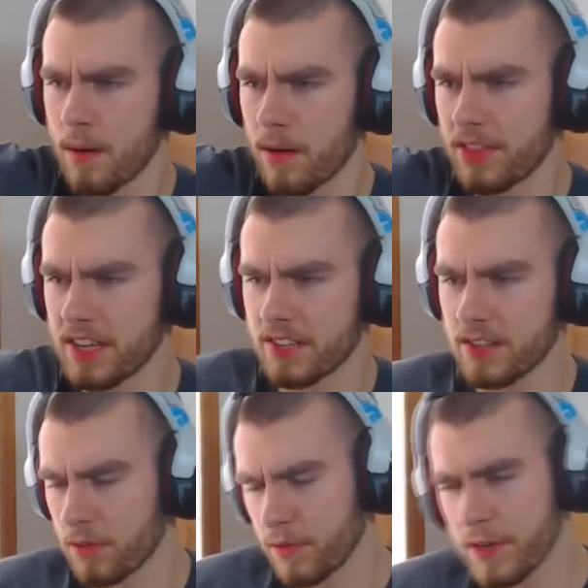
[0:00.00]
this,
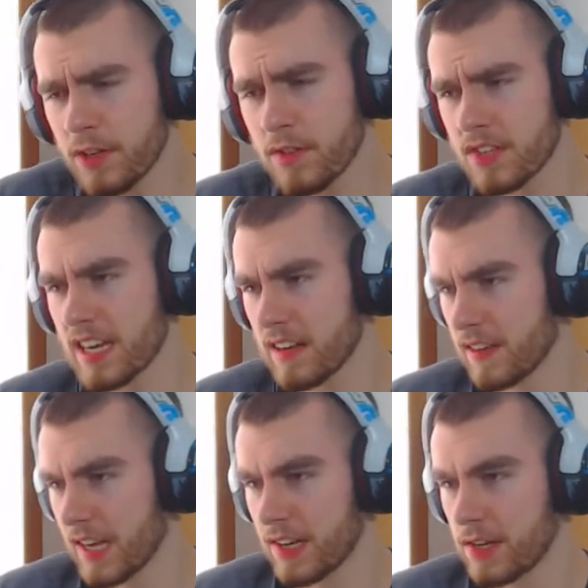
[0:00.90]
the reviews for State of
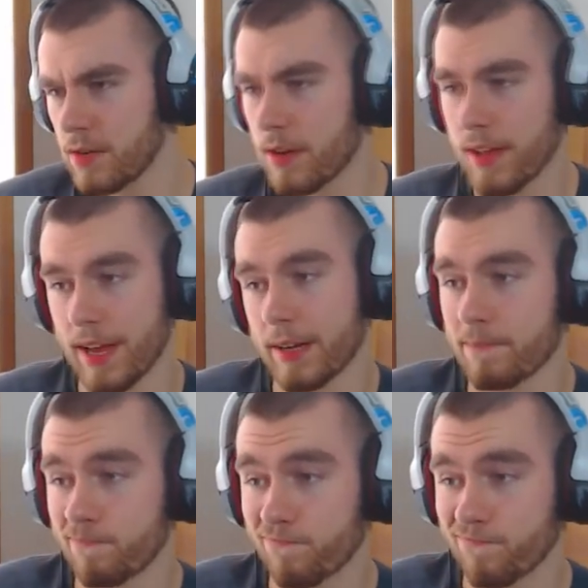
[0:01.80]
Decay 2 are like,
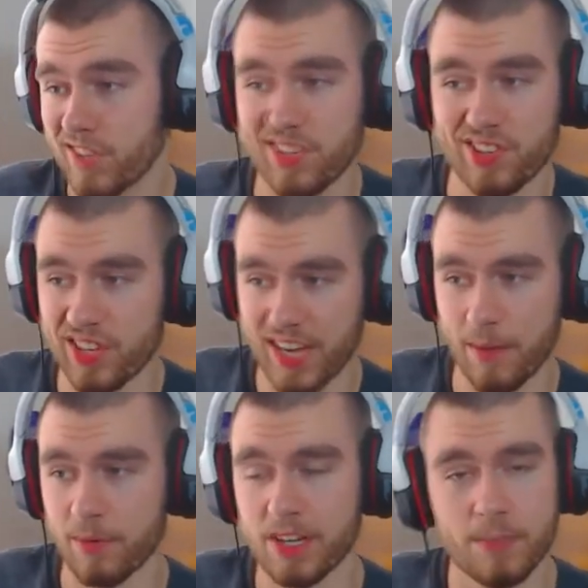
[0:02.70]
this isn't the
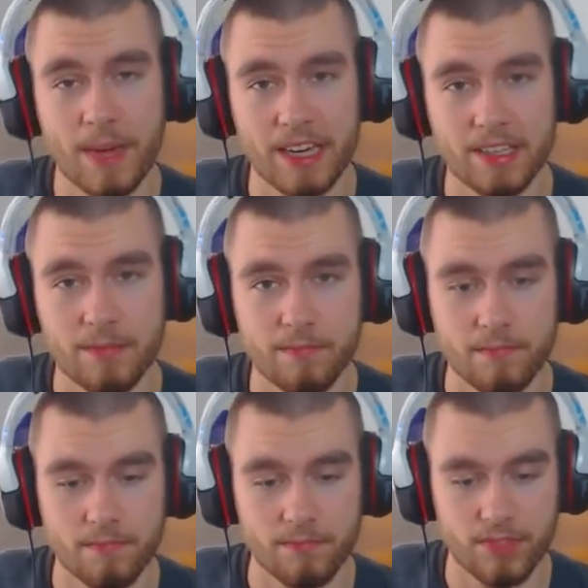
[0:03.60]
game we expected
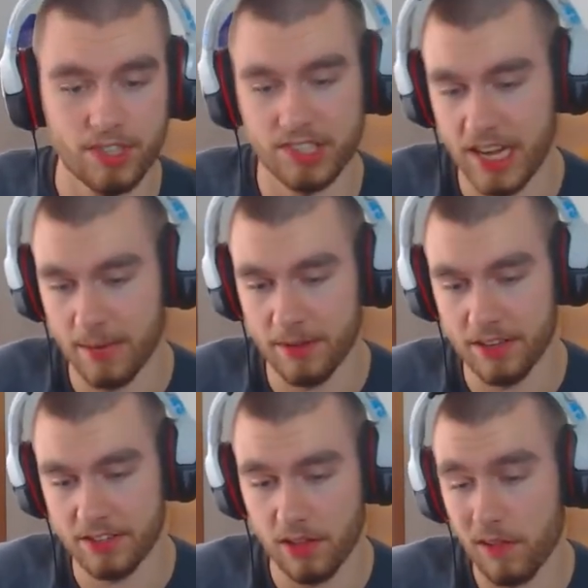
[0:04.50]
this game
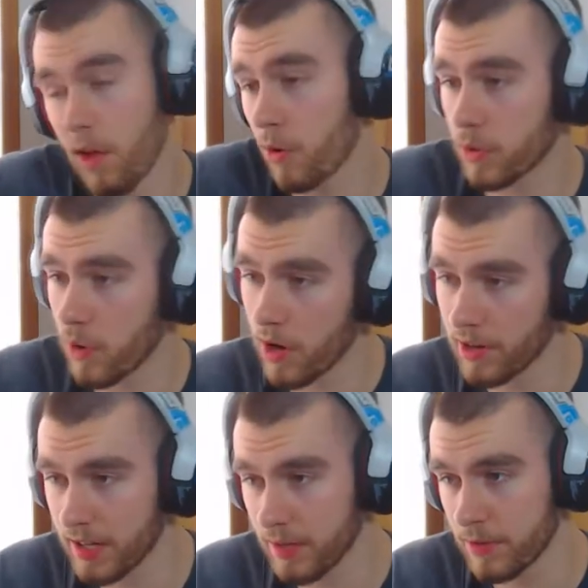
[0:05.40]
is lower
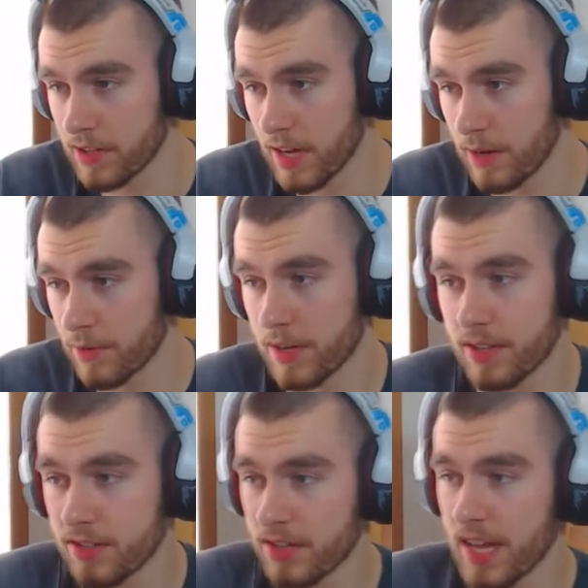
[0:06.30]
quality than we thought it
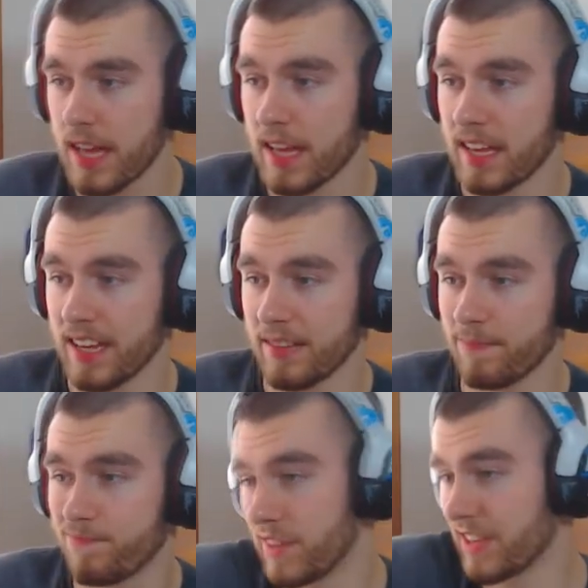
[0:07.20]
was.
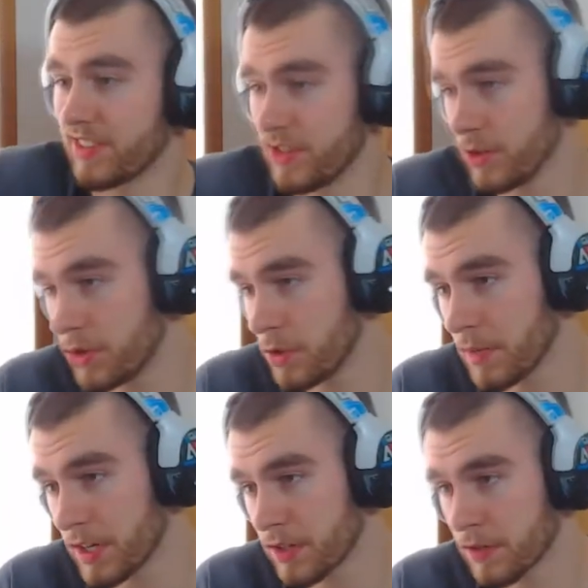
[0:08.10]
It doesn't do too
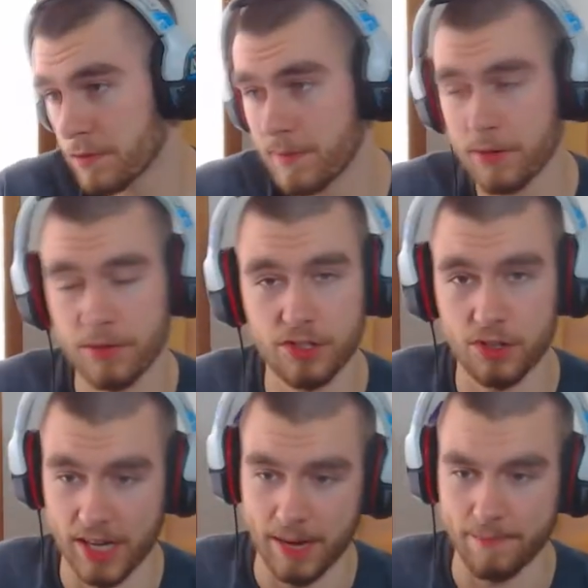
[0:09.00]
much from the
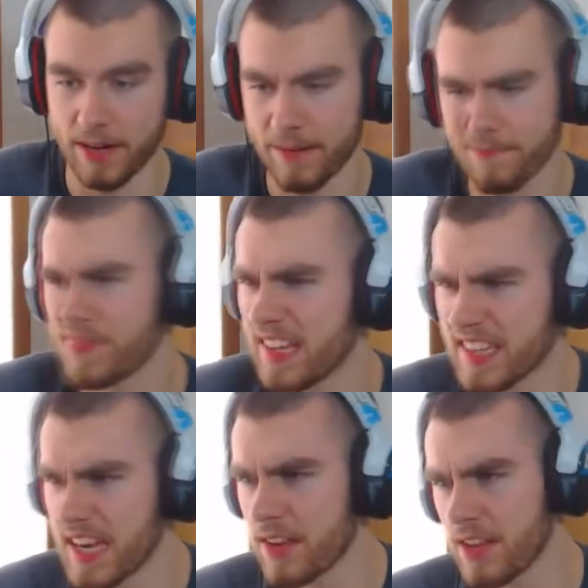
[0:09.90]
original game, right? That's
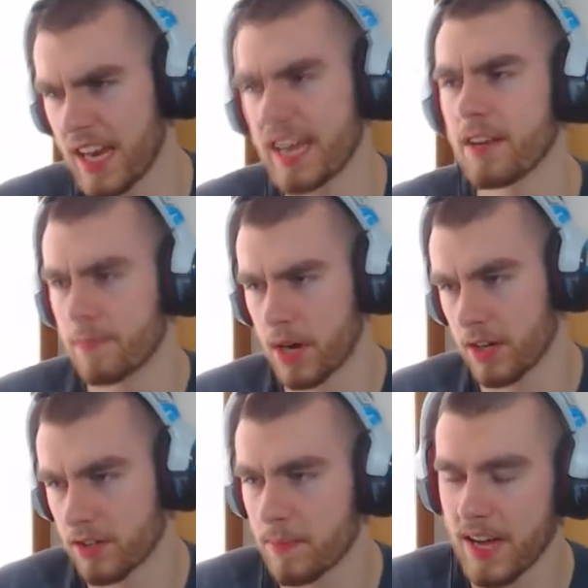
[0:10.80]
kind of the negative
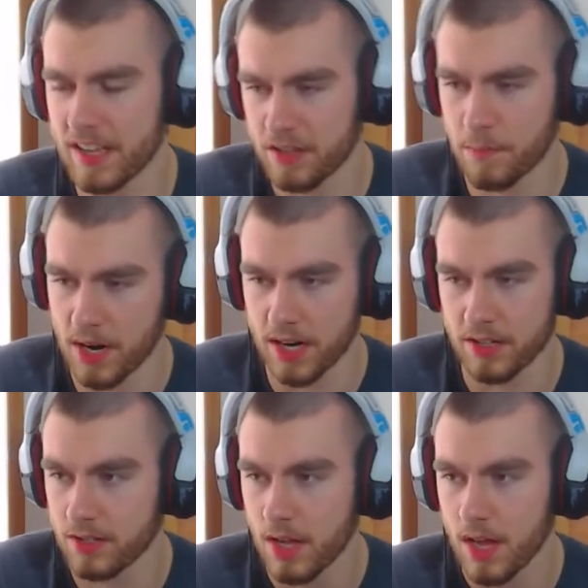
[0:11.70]
parts. The positive parts